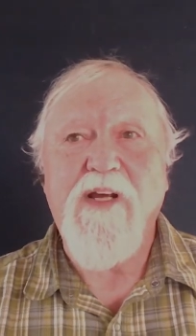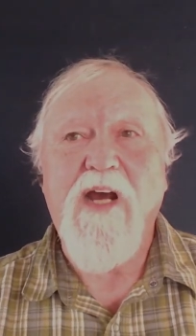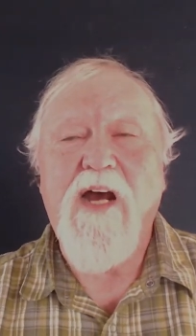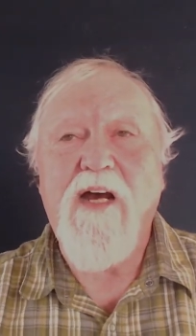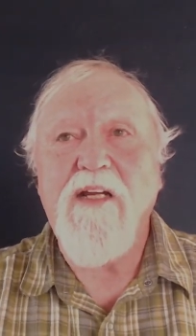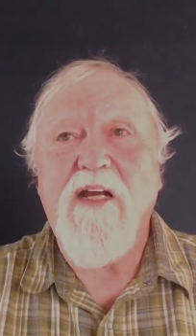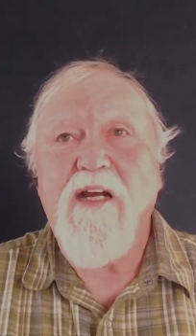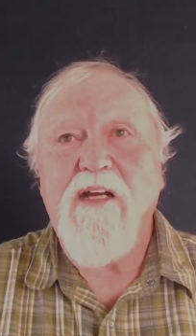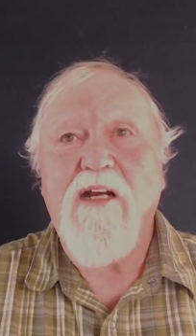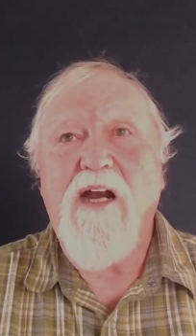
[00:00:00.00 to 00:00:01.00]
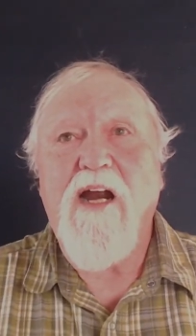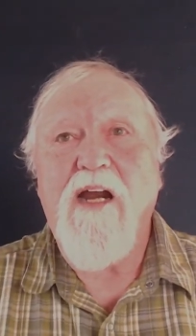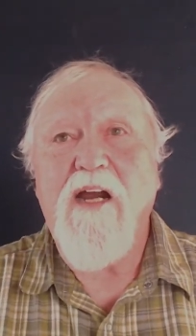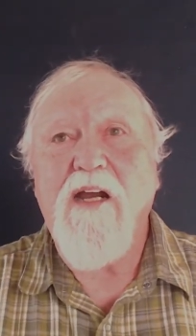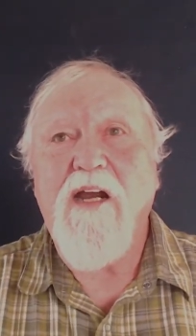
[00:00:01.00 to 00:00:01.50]

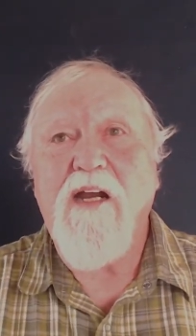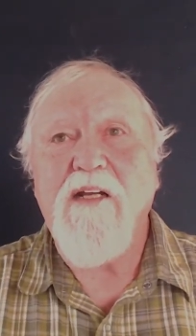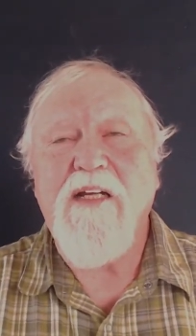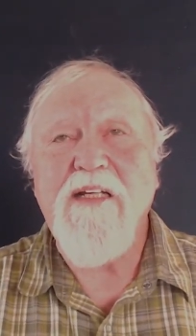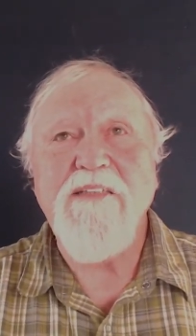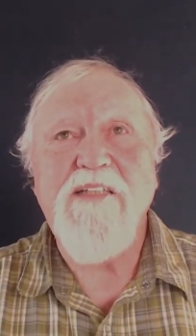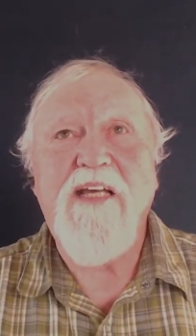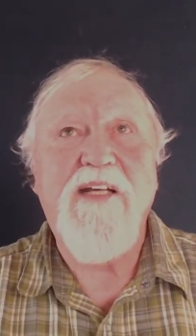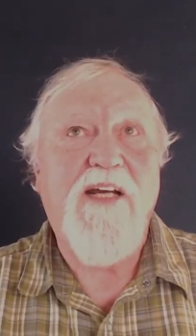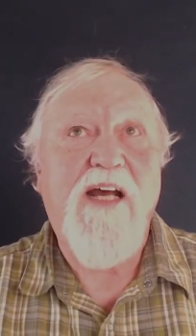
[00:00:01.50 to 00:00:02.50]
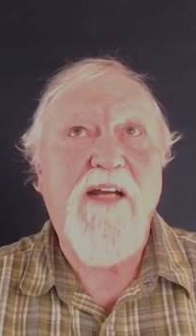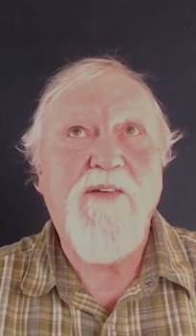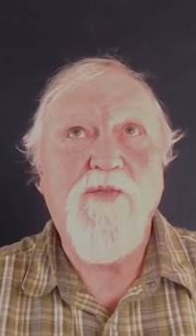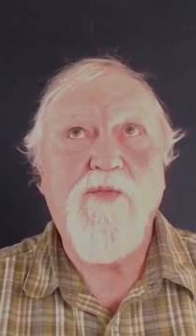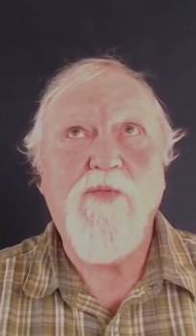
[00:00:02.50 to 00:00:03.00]
like I said, I
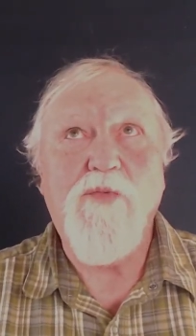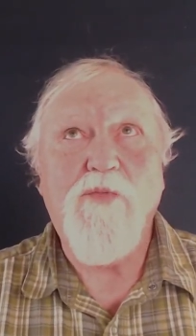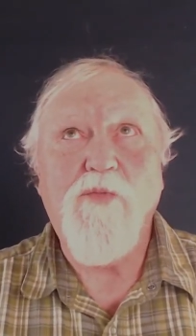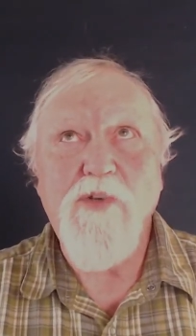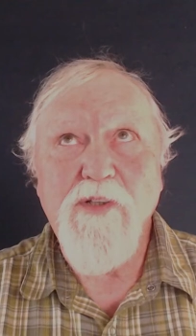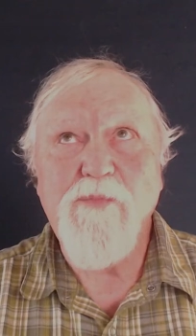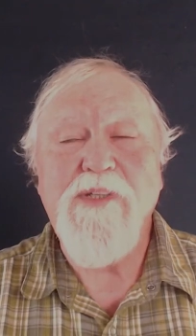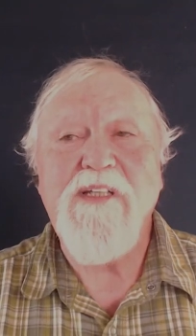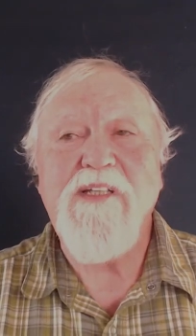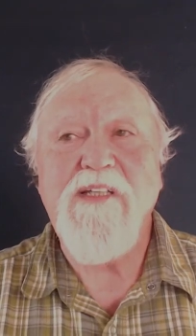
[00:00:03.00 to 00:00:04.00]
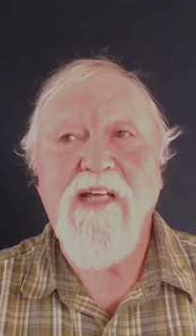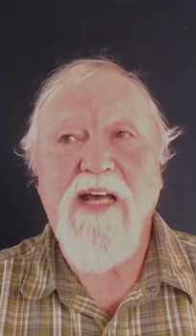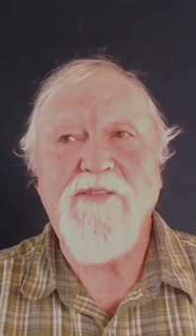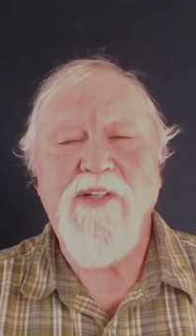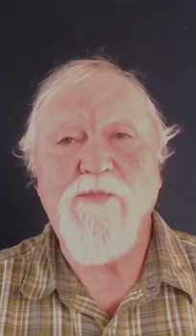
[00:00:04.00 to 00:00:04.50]
will be
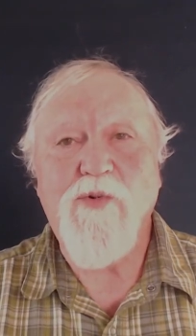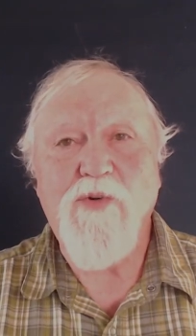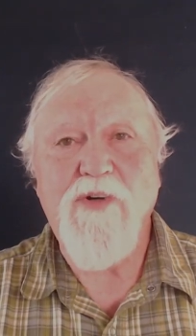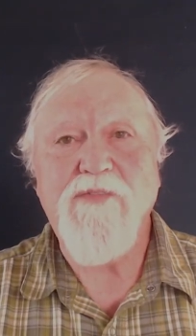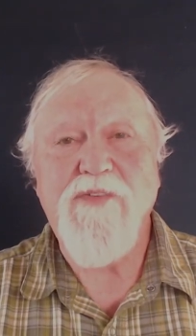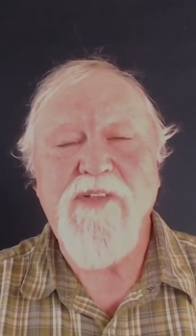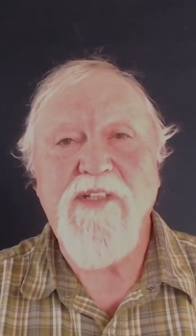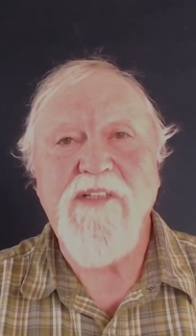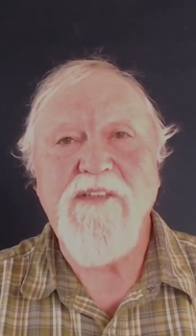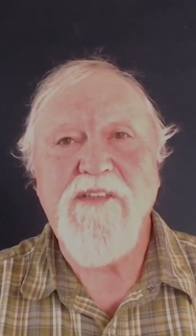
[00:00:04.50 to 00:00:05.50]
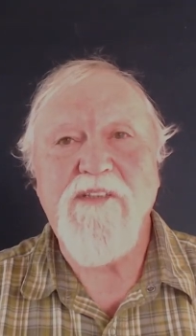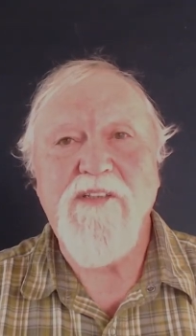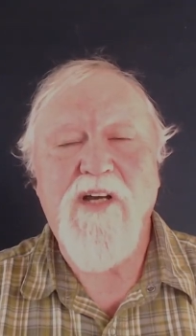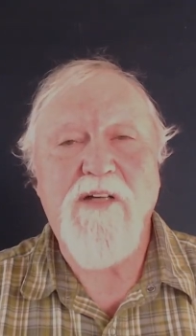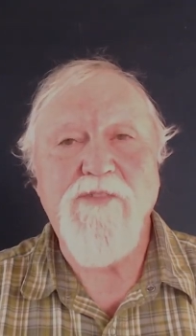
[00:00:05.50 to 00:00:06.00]
having more of these
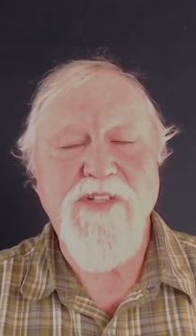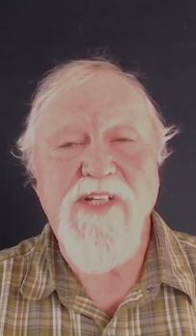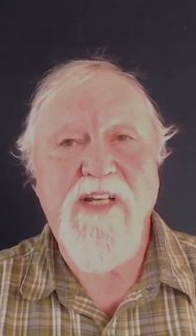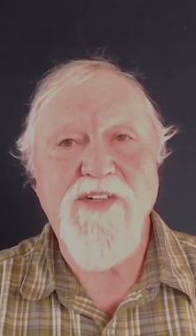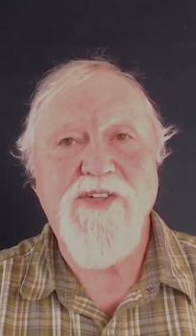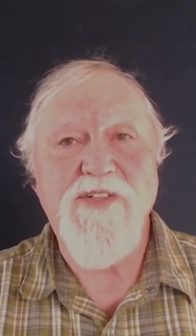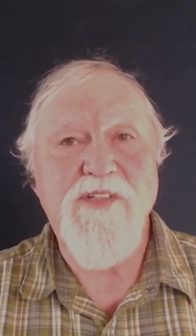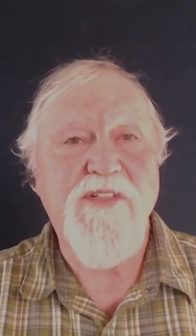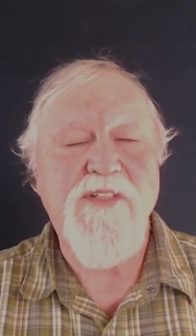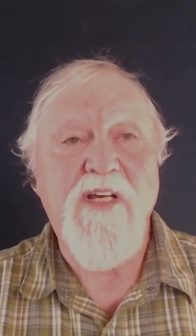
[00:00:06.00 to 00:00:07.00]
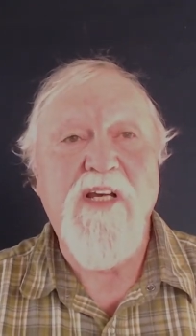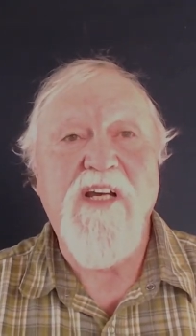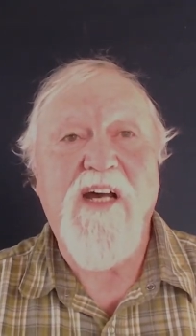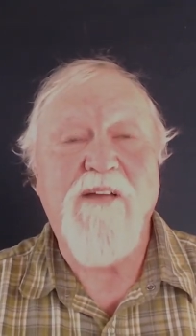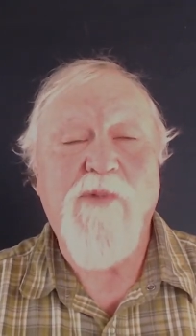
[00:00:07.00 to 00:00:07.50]
conversations.
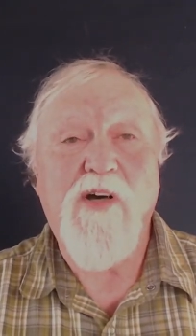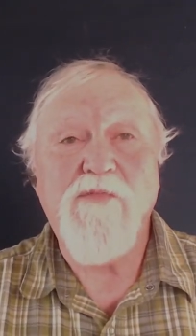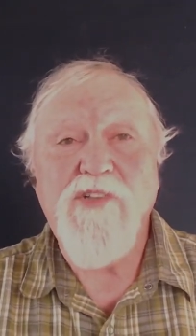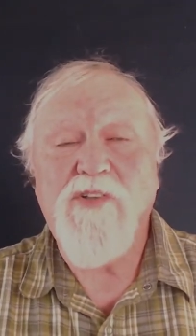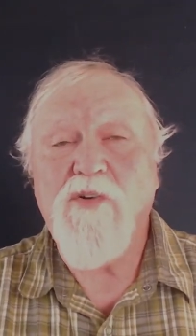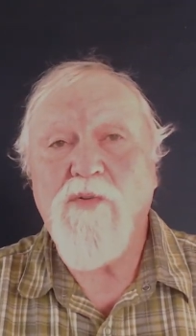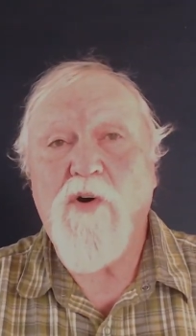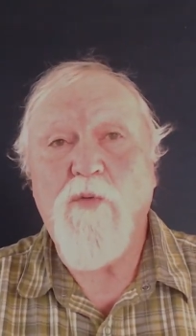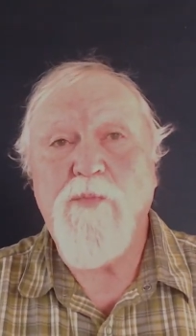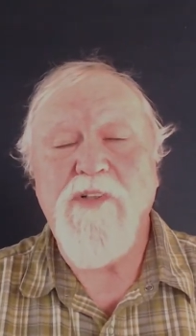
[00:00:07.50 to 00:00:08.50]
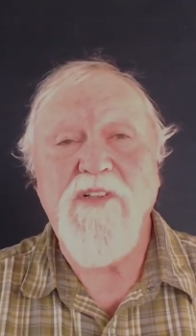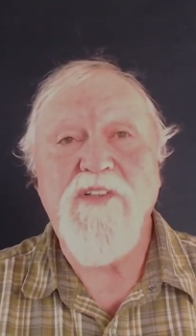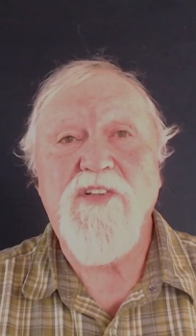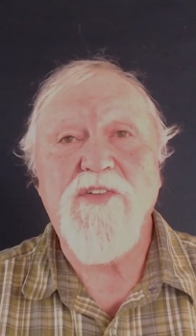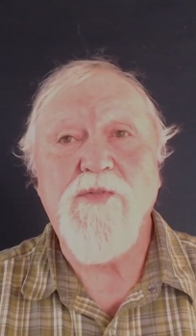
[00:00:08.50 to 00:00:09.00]
I'm also open
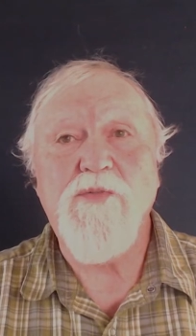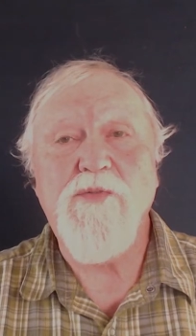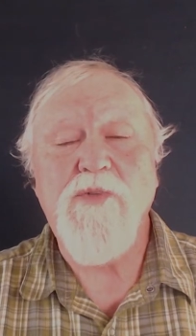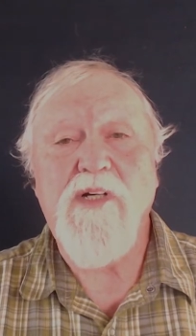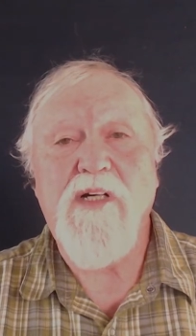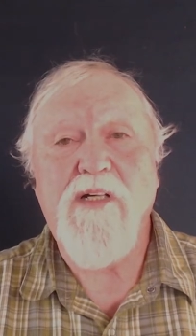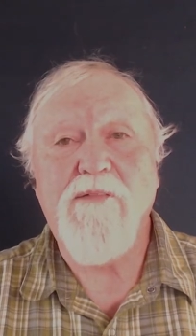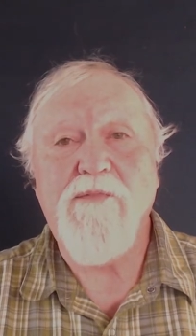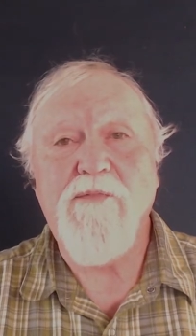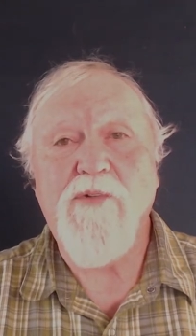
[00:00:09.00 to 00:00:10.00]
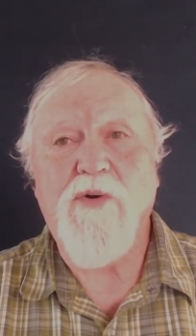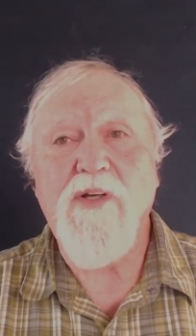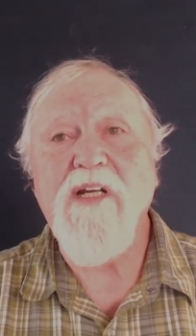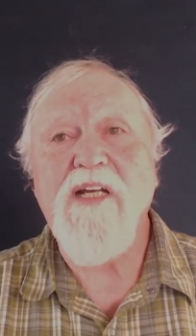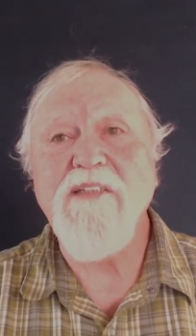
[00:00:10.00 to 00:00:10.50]
to
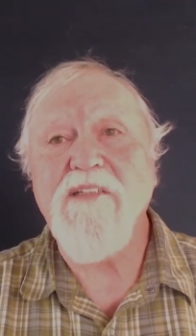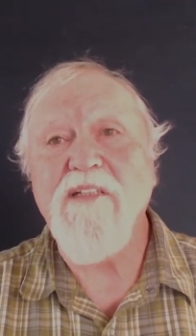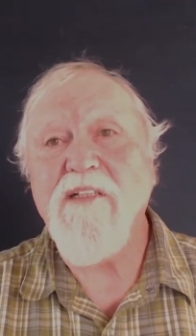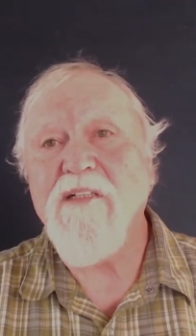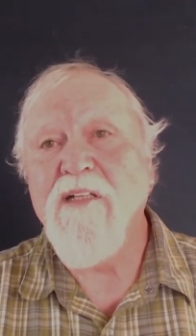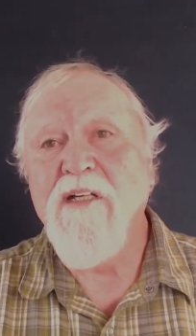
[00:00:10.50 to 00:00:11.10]
organizing